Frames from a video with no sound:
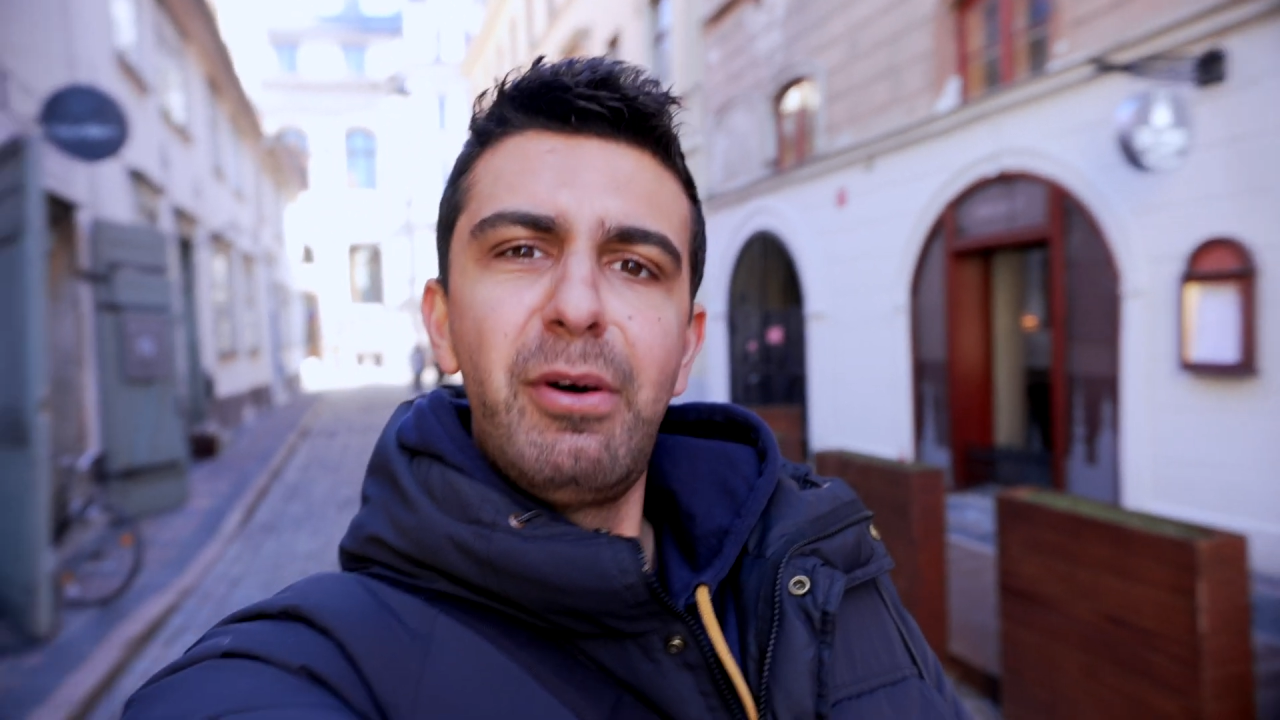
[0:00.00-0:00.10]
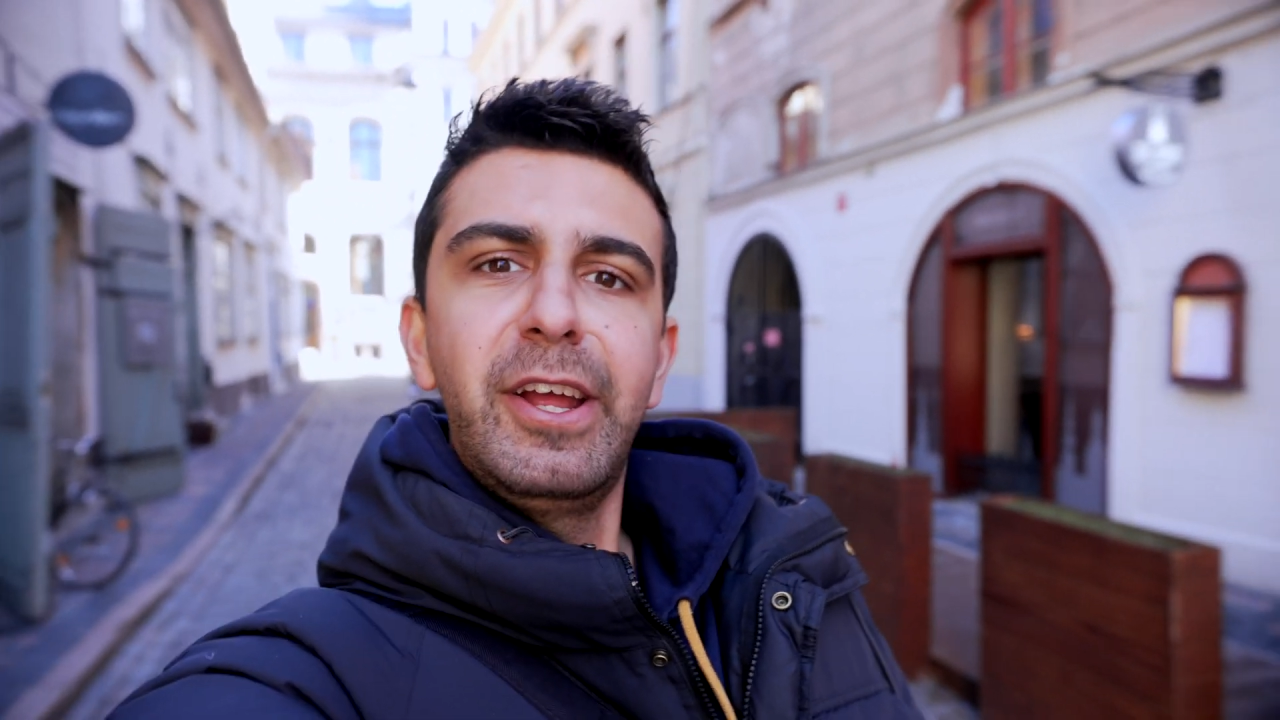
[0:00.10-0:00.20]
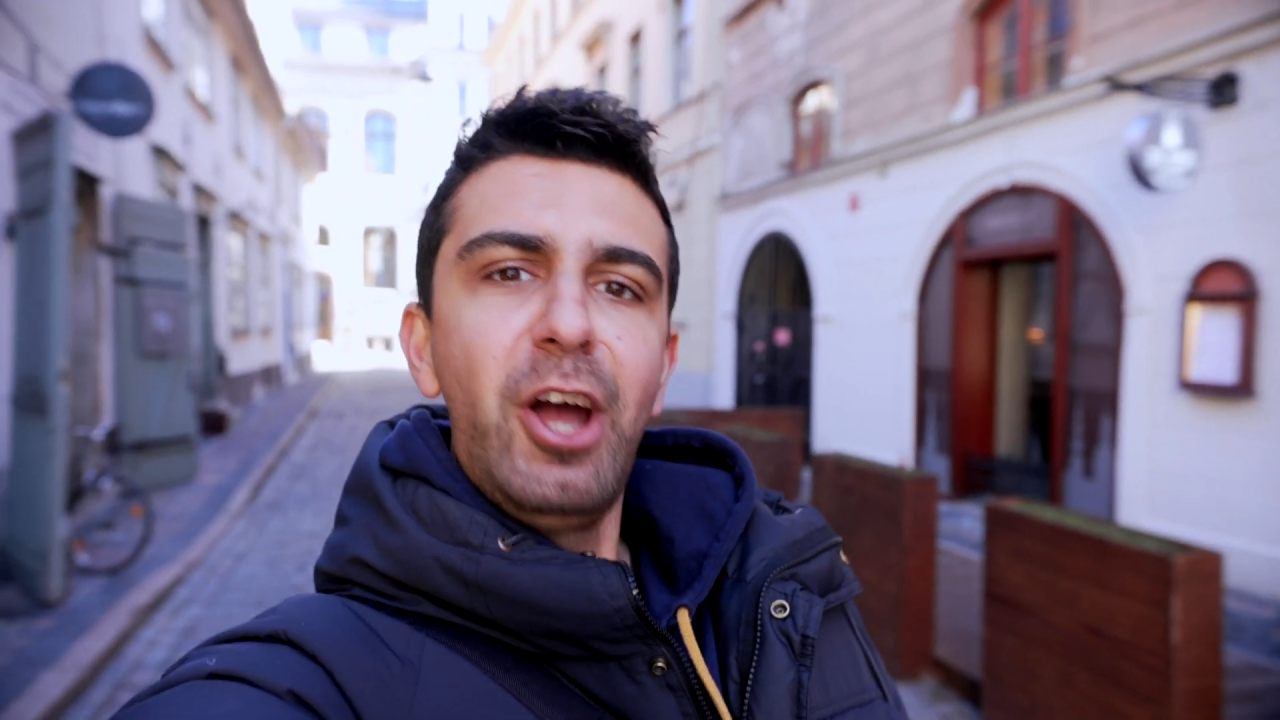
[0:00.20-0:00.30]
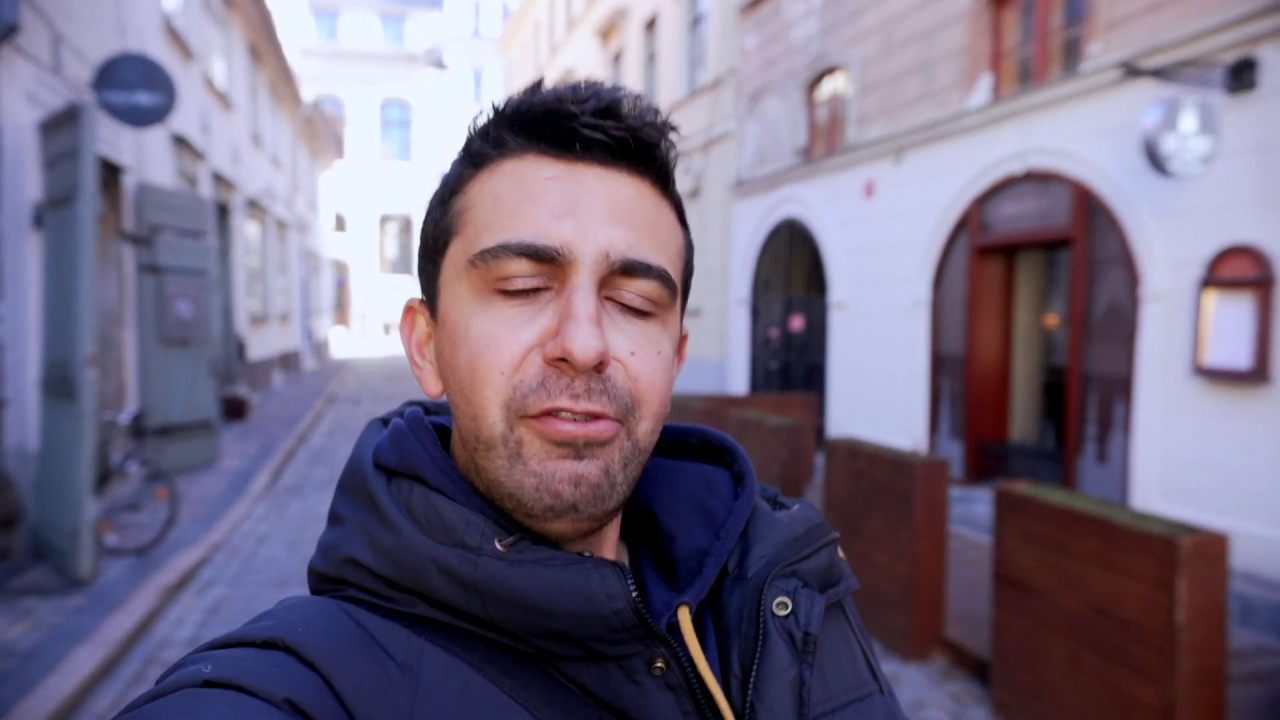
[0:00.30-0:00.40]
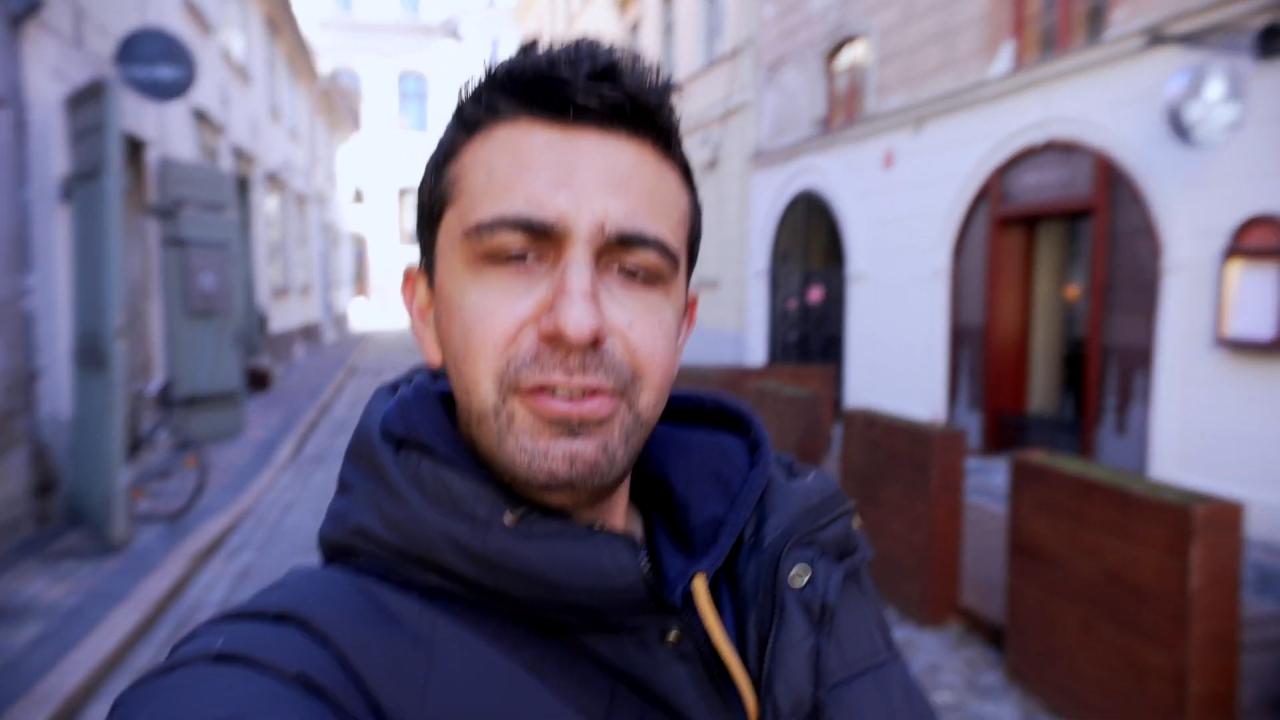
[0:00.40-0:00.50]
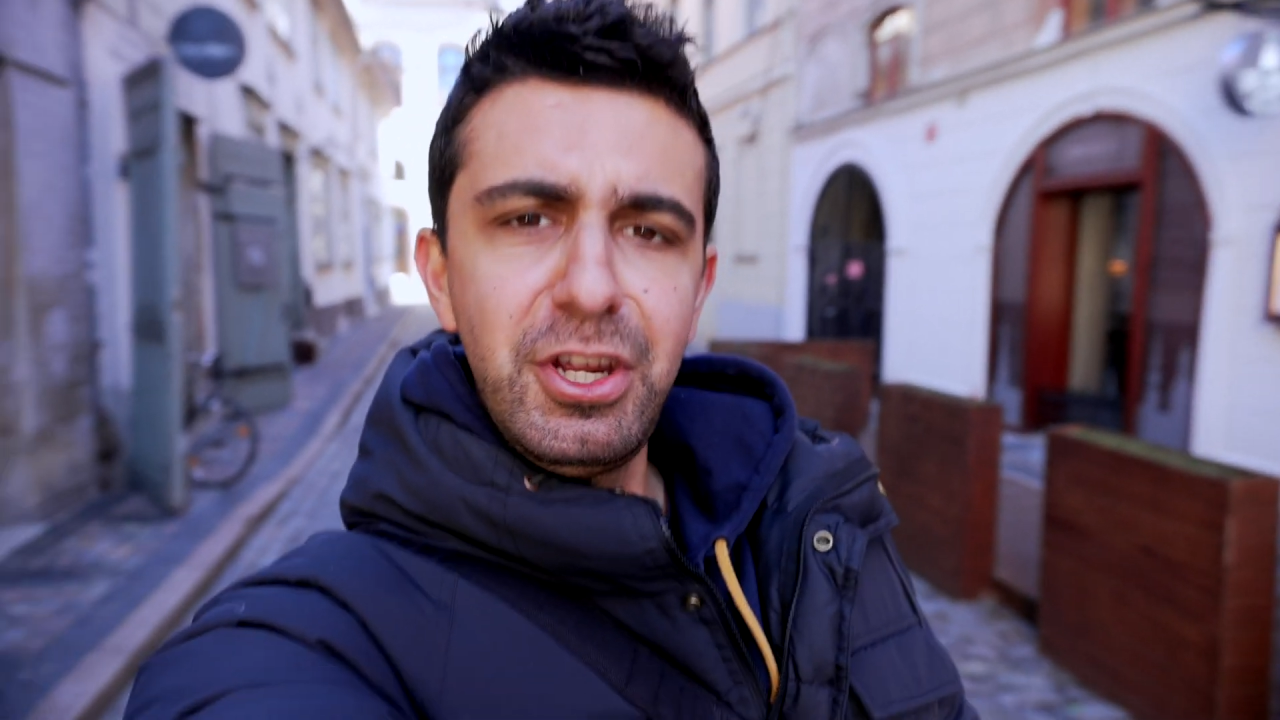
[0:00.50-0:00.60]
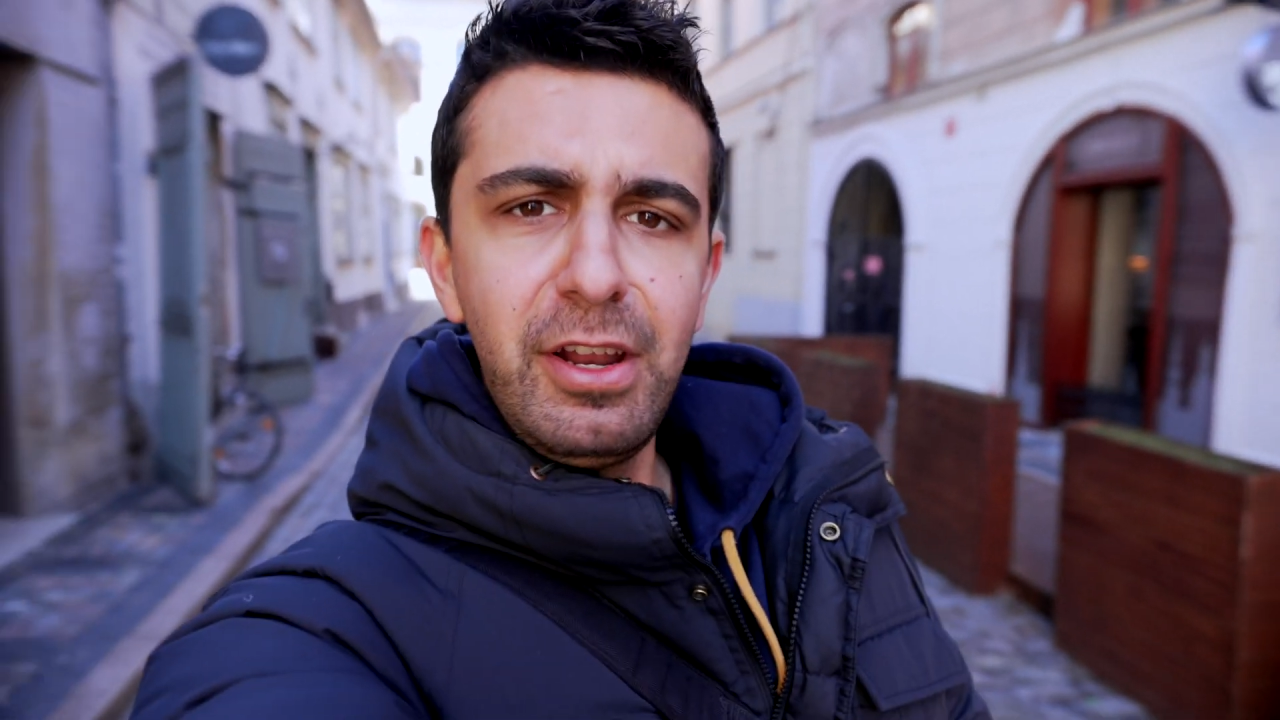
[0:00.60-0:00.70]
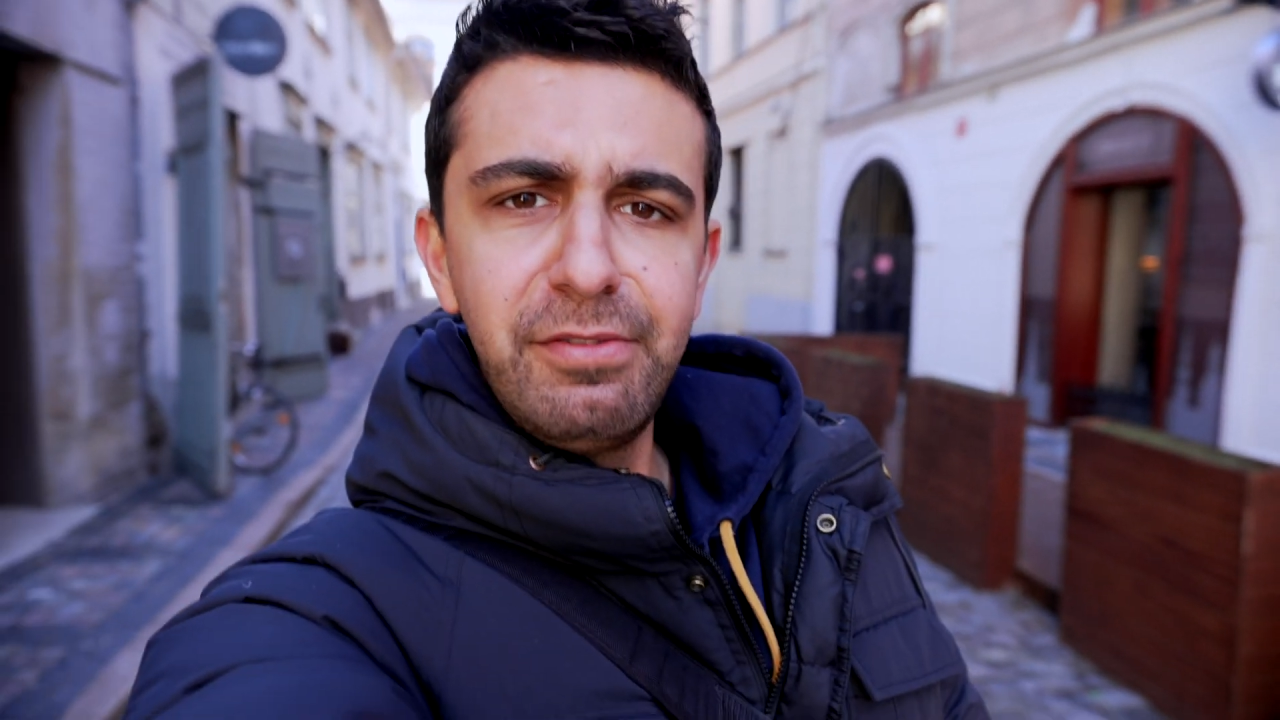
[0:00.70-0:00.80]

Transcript: at a coffee shop